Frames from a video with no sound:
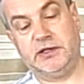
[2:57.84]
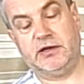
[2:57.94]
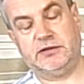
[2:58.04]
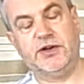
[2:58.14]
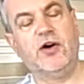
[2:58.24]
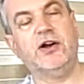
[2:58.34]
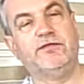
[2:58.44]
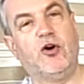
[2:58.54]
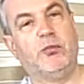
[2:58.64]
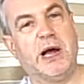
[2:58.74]
The
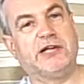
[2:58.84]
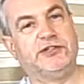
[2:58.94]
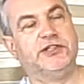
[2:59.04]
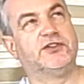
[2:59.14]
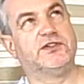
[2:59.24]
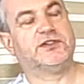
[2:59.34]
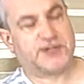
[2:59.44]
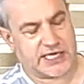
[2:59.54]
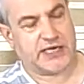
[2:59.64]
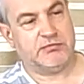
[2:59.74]
9-volt battery doesn't
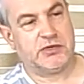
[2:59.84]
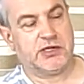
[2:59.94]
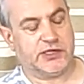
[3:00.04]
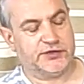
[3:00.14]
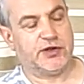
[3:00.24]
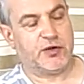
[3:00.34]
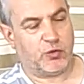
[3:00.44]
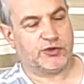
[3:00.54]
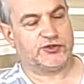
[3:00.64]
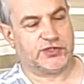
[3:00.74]
seem as though it
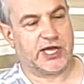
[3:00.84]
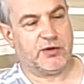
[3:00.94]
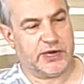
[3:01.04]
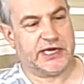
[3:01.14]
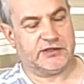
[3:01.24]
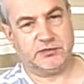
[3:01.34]
wants to go in to